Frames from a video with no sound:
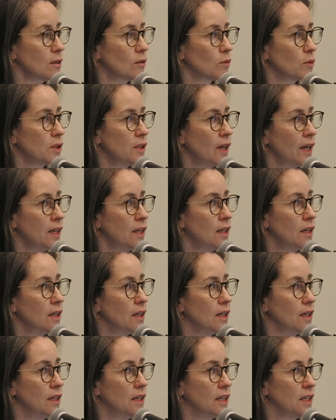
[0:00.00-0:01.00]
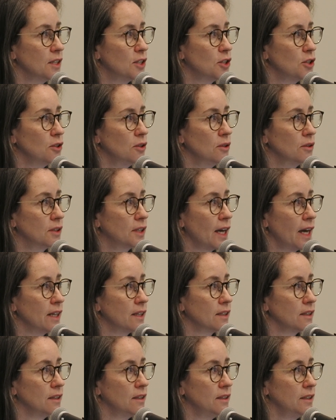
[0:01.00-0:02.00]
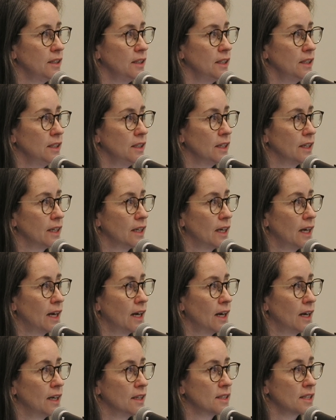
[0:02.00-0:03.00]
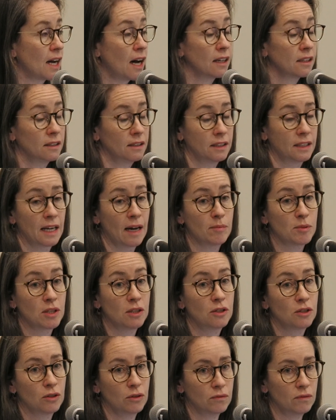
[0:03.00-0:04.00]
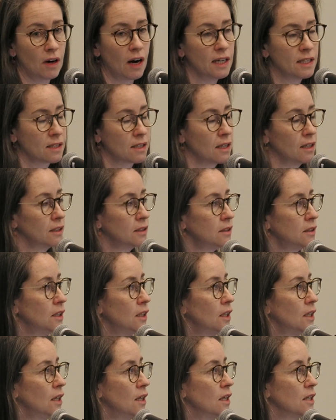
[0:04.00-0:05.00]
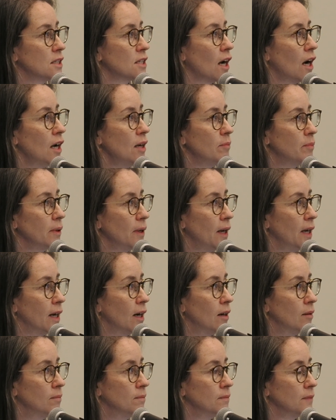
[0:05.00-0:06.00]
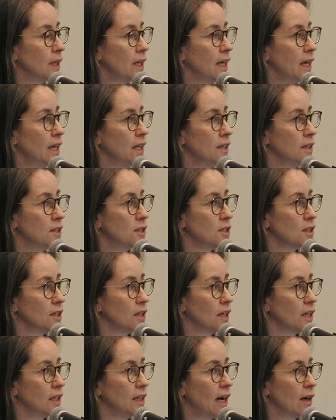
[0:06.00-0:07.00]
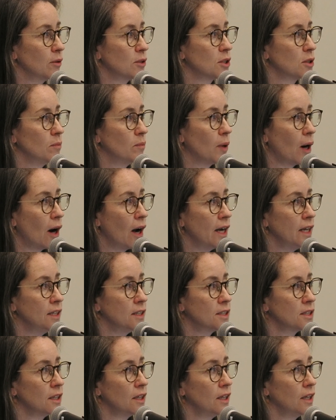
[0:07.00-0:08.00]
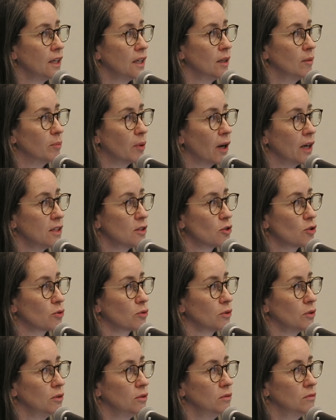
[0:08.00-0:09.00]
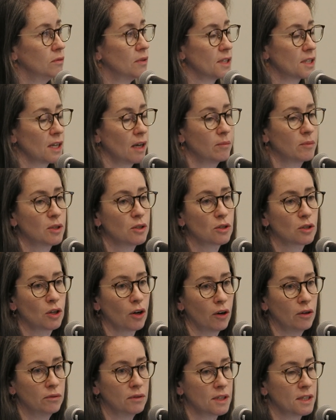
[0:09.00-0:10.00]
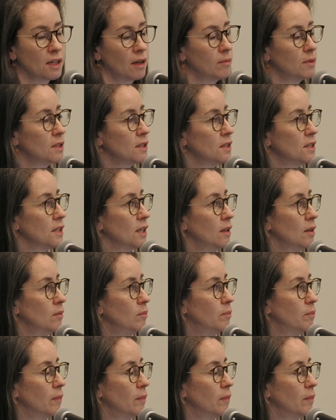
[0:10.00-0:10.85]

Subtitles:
We then need to get the target the capsid to the right cell type and allow it to bind. It binds through receptors, co-receptors, and